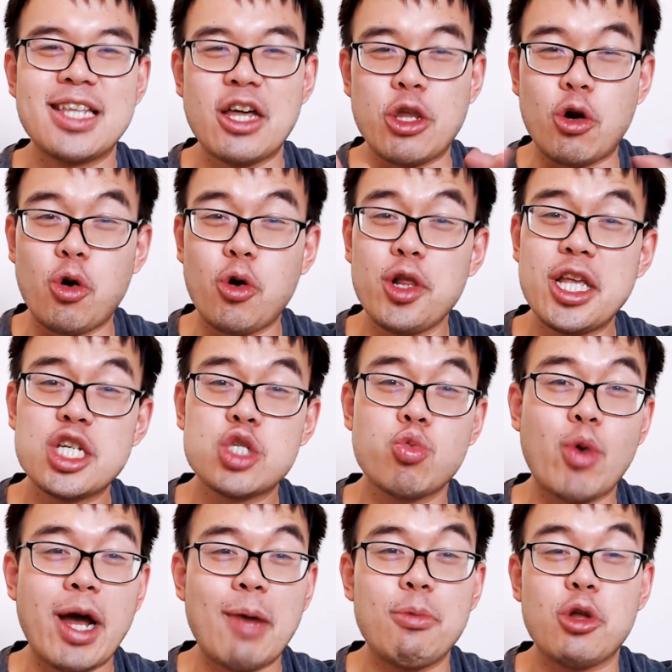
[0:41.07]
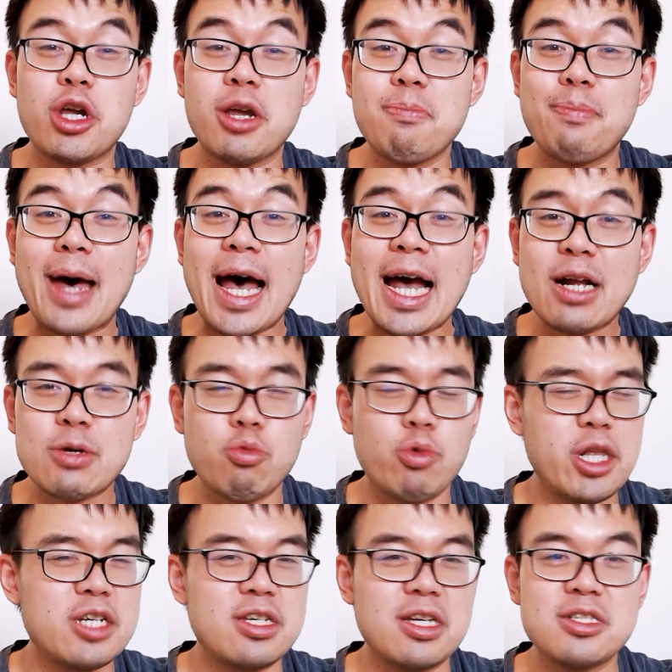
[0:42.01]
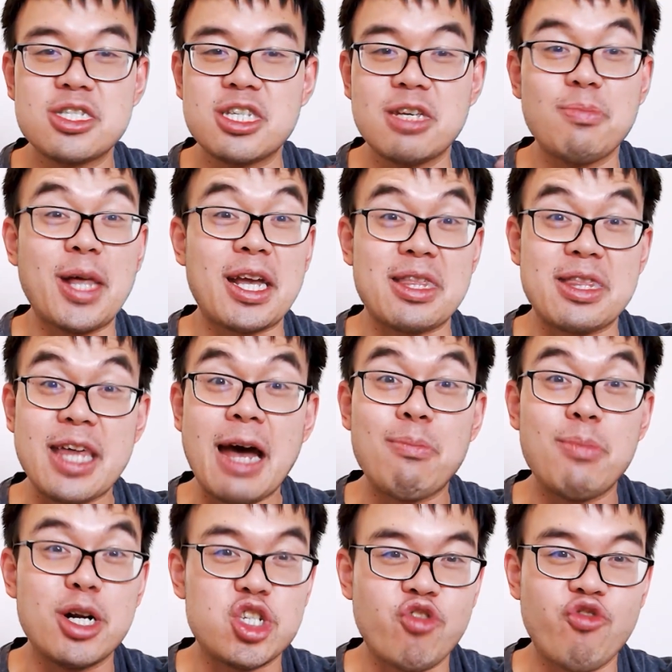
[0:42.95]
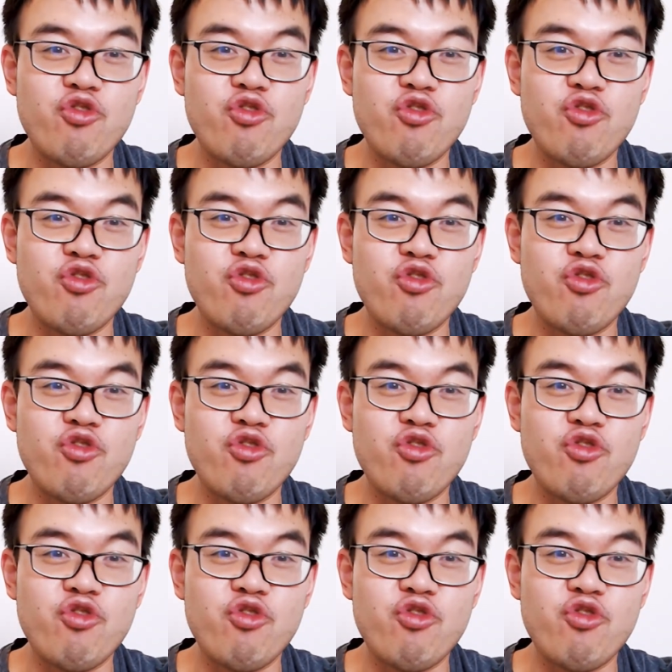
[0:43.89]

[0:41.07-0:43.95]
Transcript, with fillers: Now the earliest web looking back really didn't seem like that much